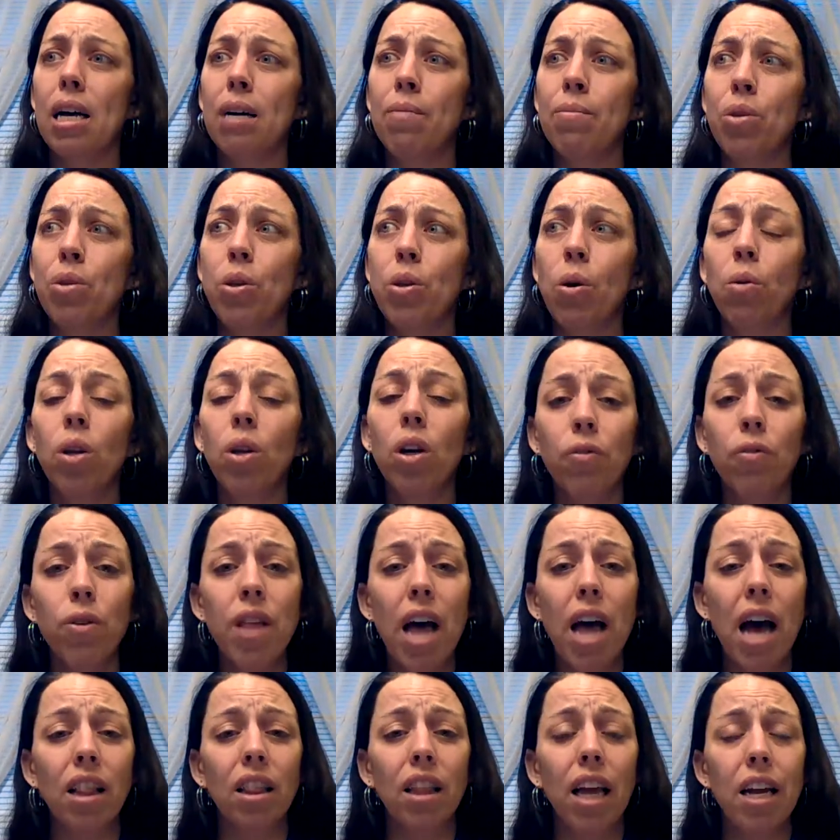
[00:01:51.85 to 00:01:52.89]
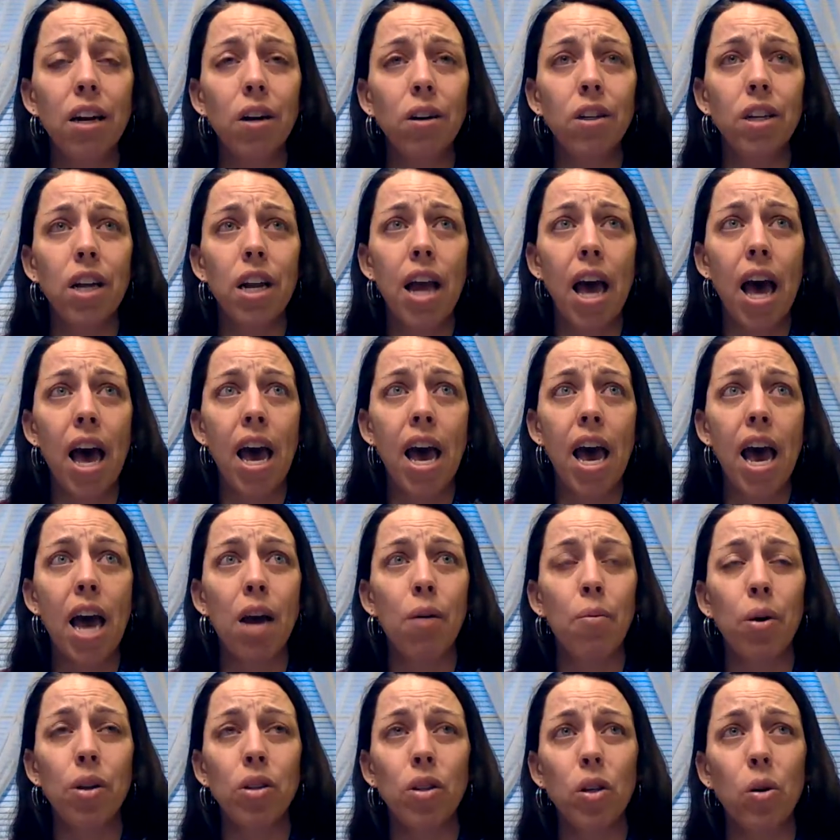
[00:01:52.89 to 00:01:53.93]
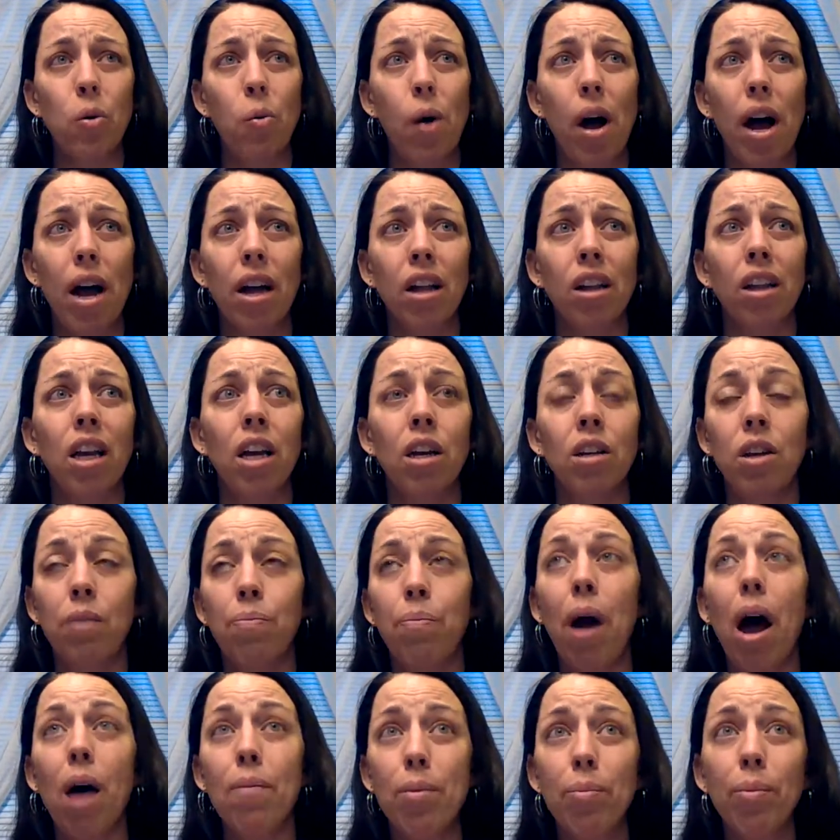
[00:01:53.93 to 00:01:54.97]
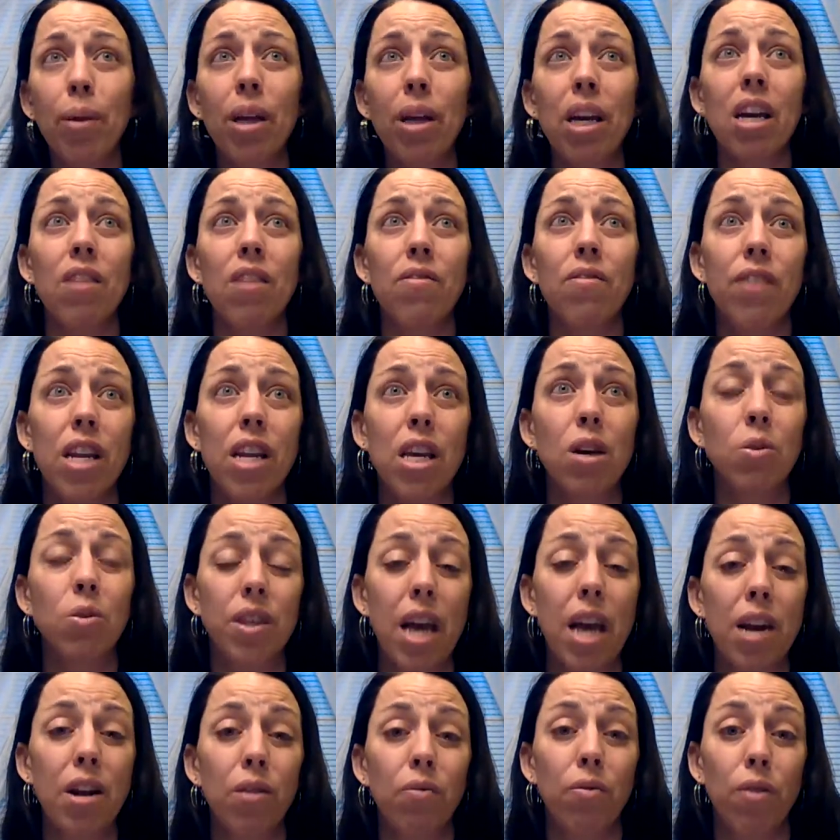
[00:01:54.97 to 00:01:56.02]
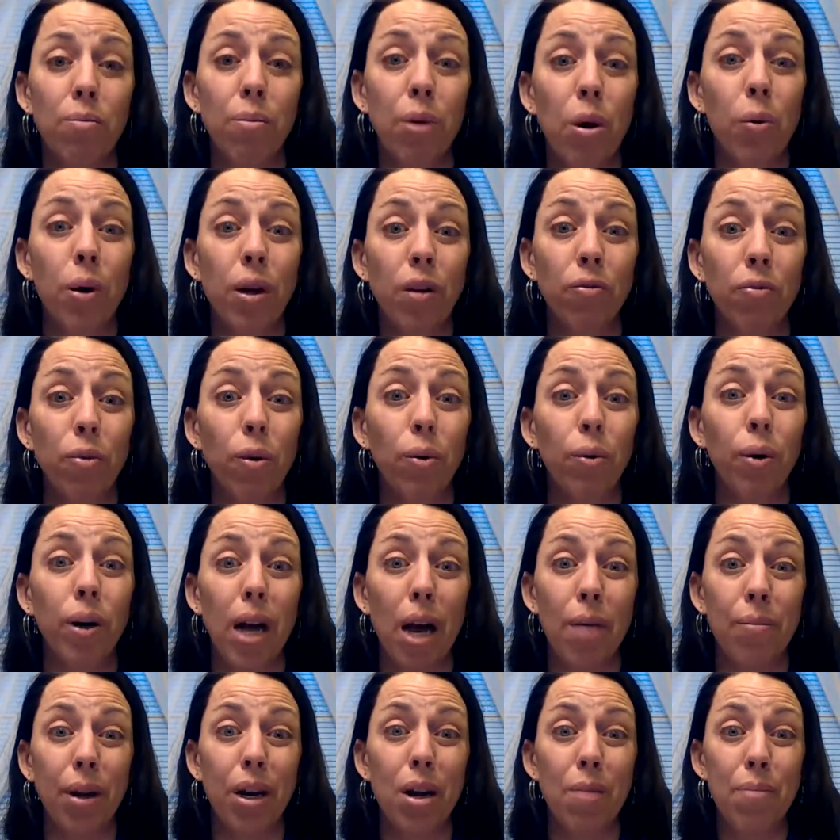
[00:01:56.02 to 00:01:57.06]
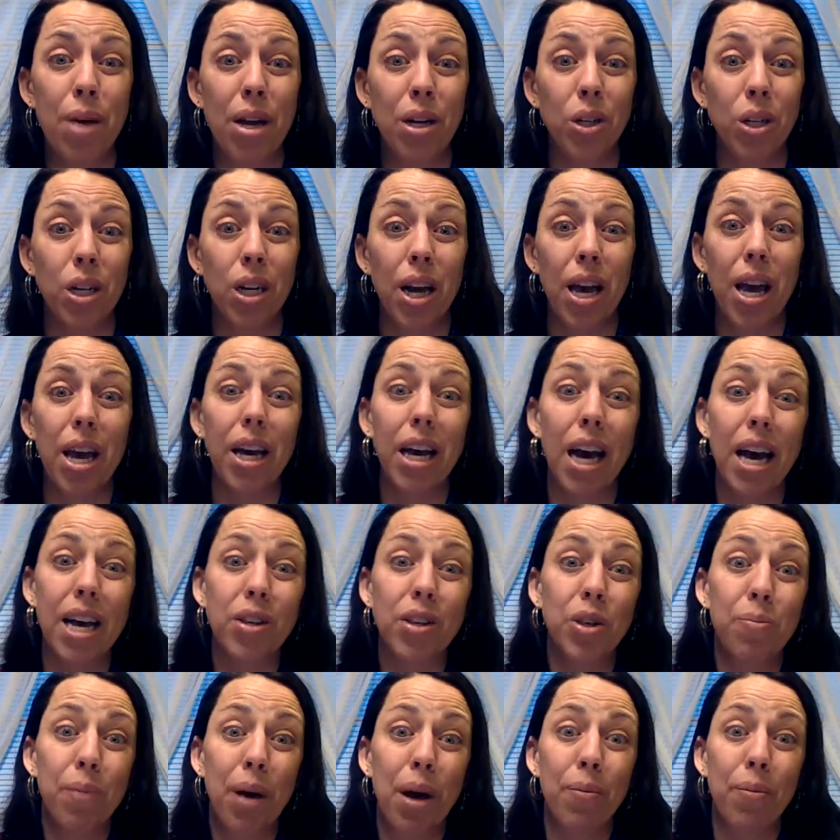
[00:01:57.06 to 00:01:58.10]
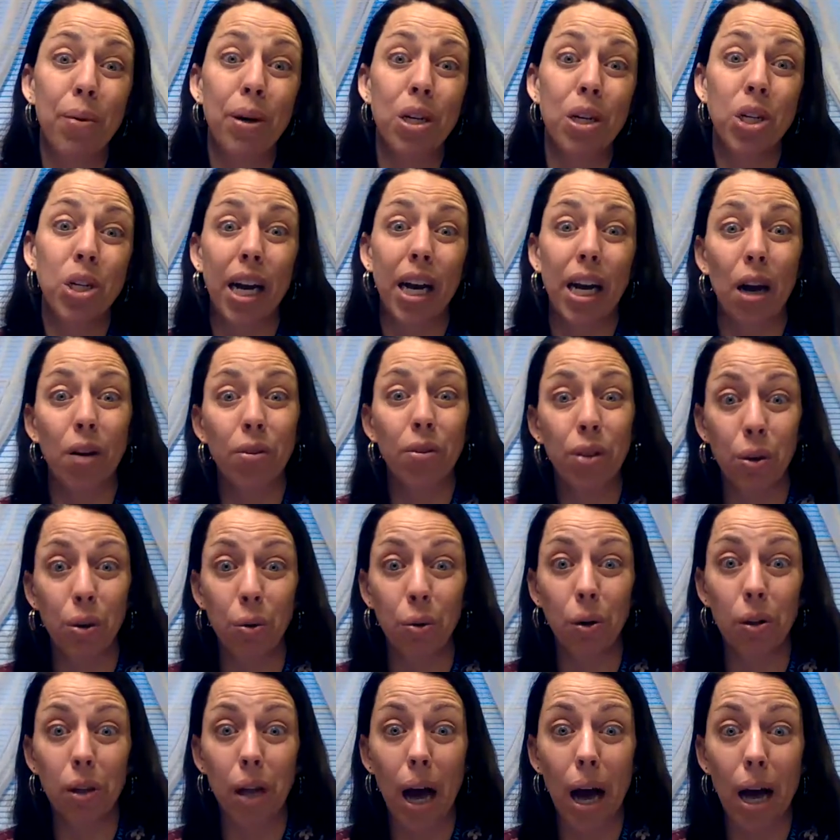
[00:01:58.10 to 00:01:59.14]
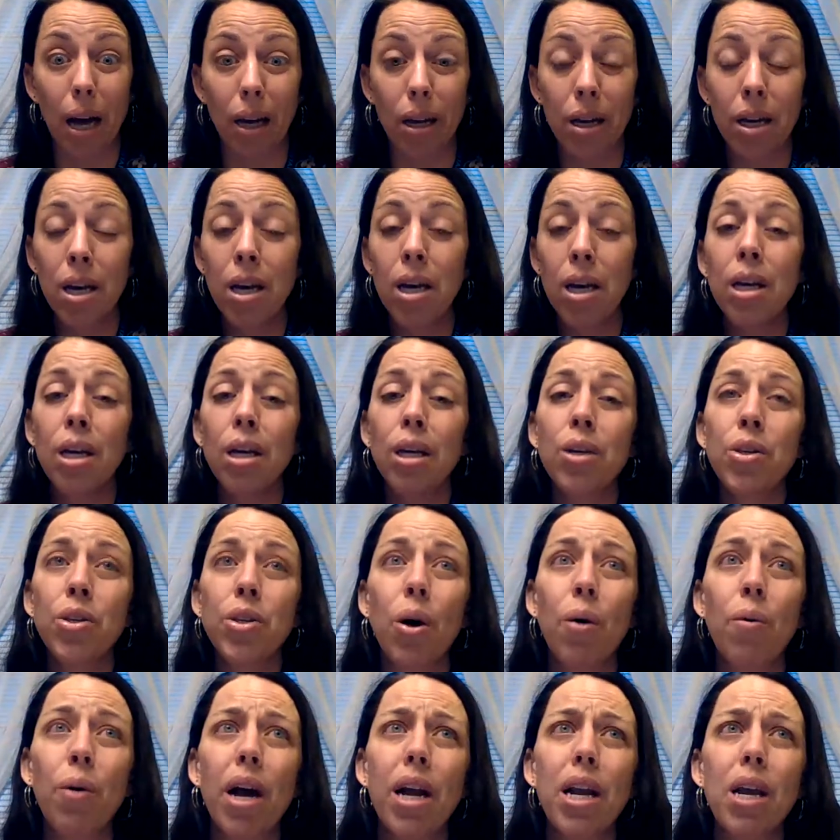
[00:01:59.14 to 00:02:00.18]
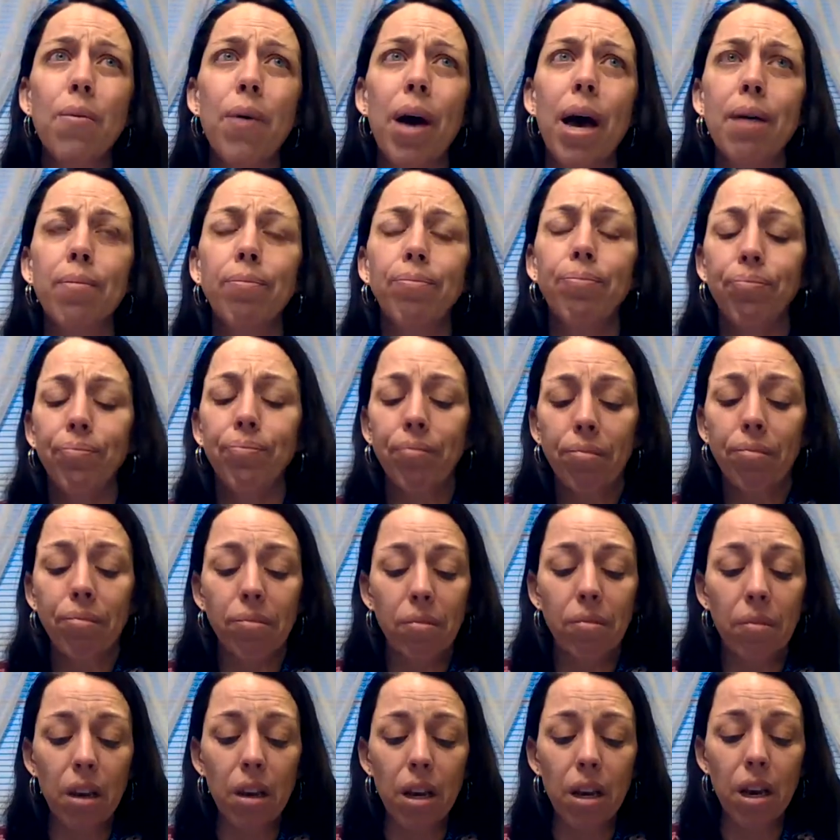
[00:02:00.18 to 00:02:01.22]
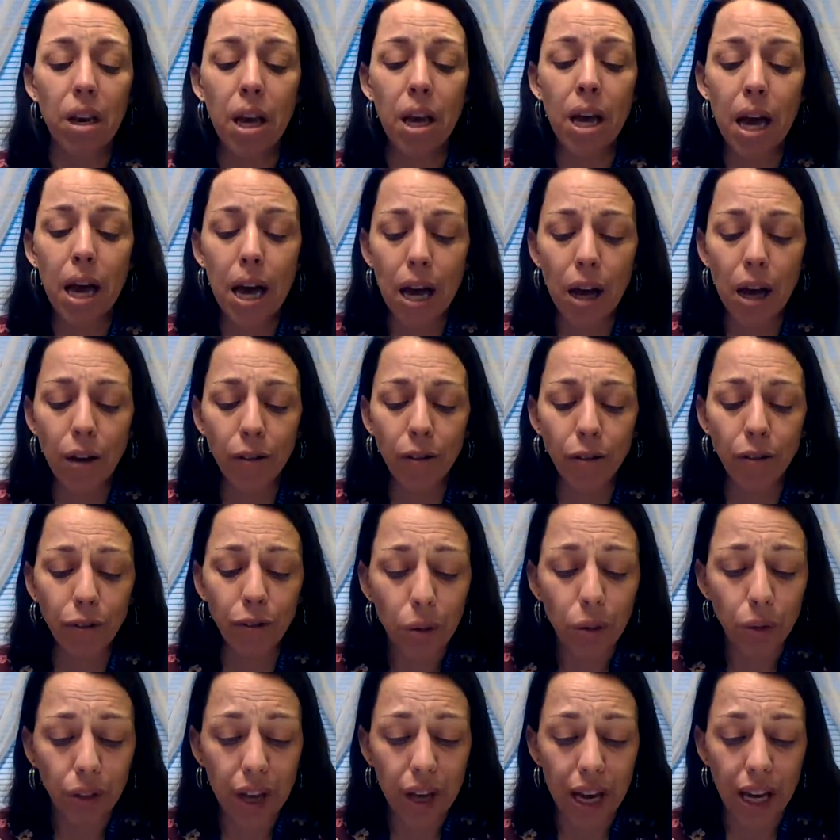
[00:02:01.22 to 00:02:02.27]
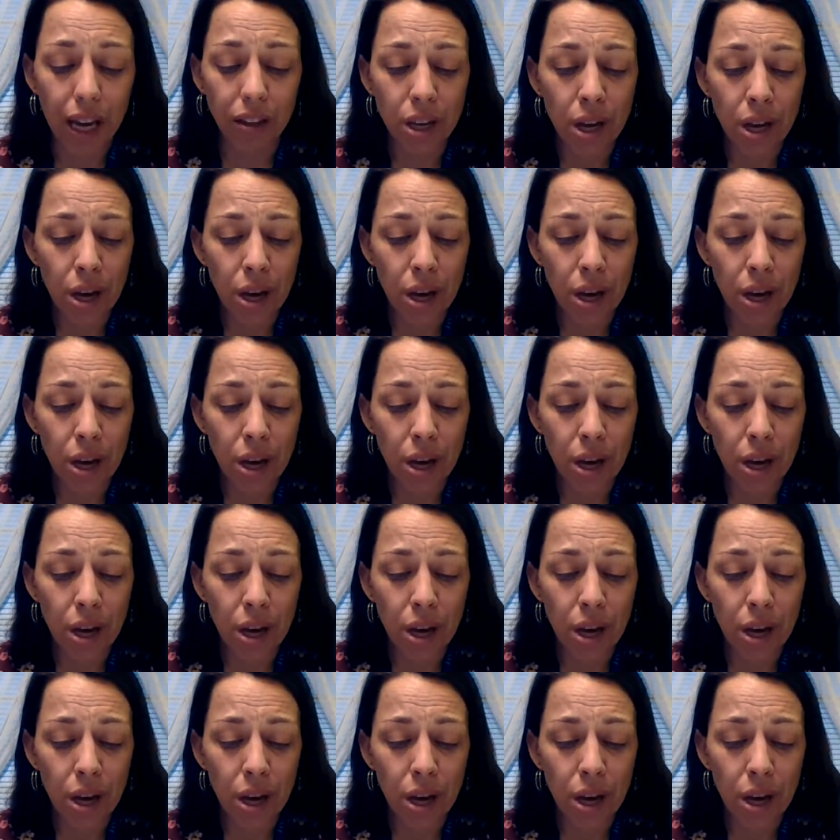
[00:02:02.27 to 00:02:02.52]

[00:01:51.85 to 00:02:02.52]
So look for that later today. And once in a while, probably in videos then from going forward, I'm going to mention, hey guys, you might want to check out the Google Doc. So anyway, a few things.